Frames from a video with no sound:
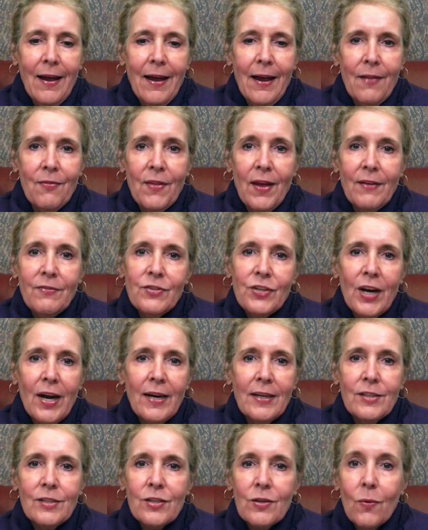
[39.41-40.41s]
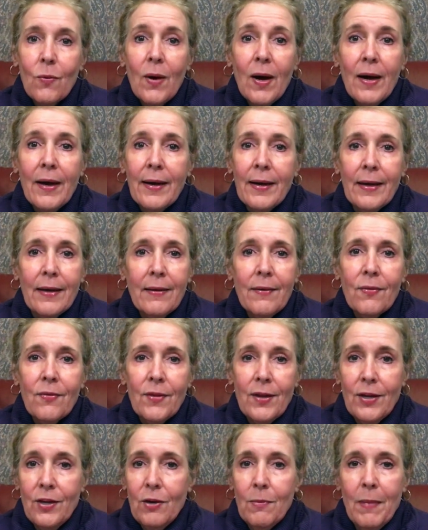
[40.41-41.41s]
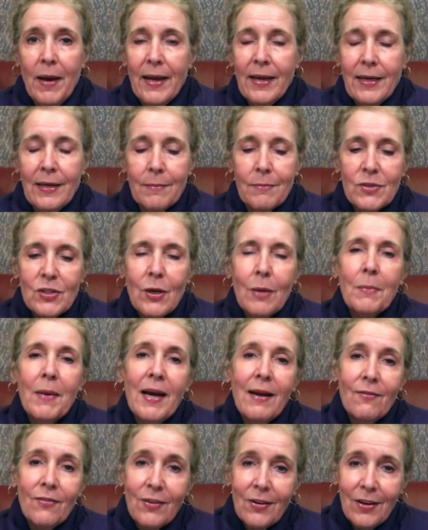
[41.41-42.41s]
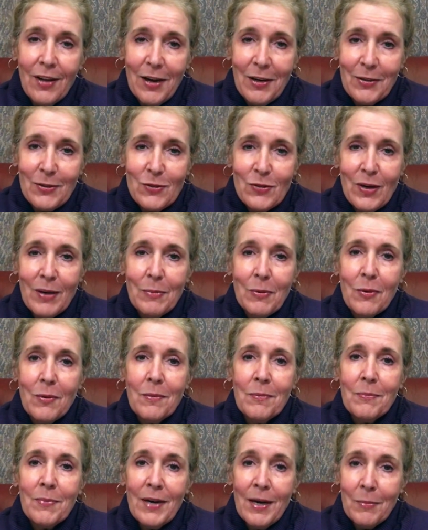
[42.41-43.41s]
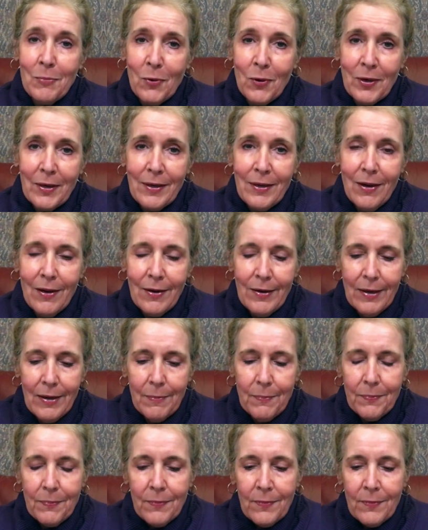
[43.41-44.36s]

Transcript: and they've changed the way that you make them. So I'm having a lot of trouble, but I'm working on it.